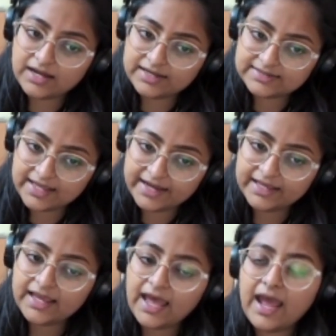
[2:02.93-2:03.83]

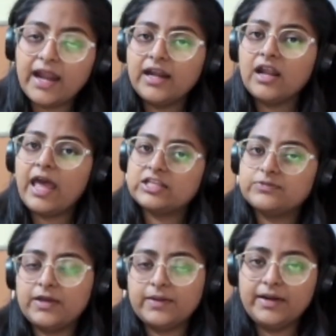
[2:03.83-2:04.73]
designing and
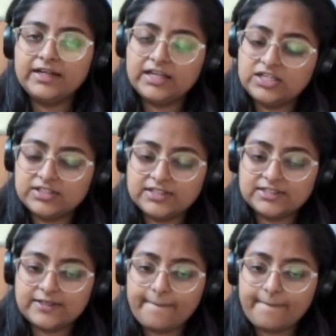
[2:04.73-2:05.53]
experimentations.